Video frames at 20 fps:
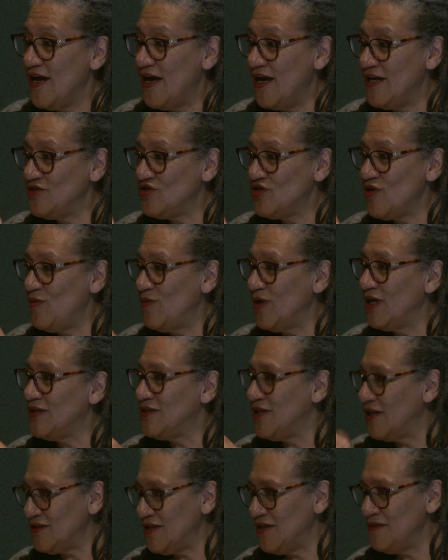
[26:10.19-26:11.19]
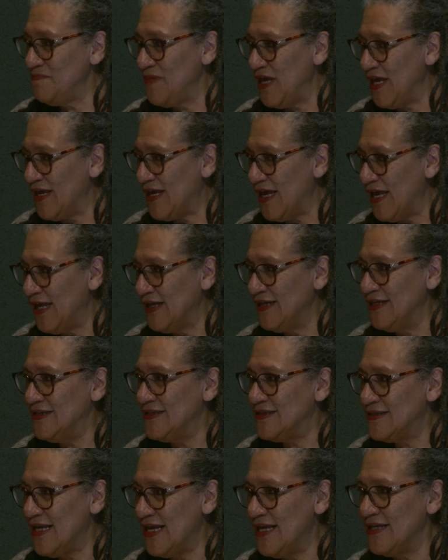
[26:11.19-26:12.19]
And so it doesn't make any
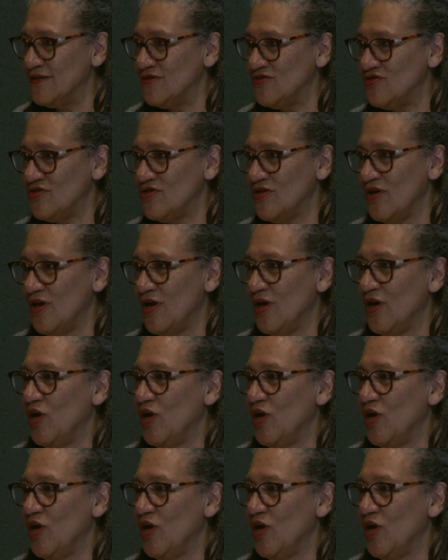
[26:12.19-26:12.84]
sense